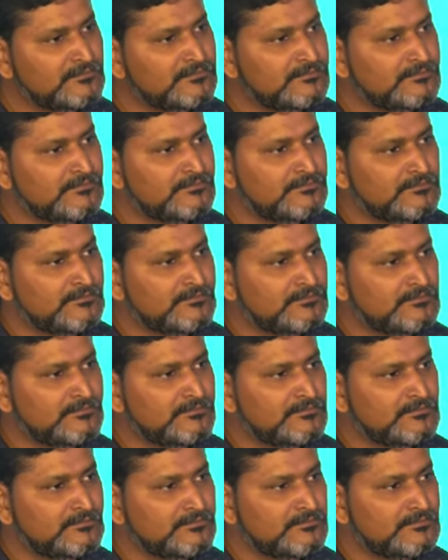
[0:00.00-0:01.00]

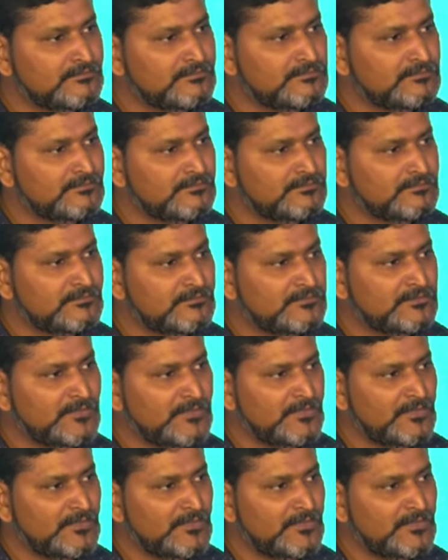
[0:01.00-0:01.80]
Nothing is said.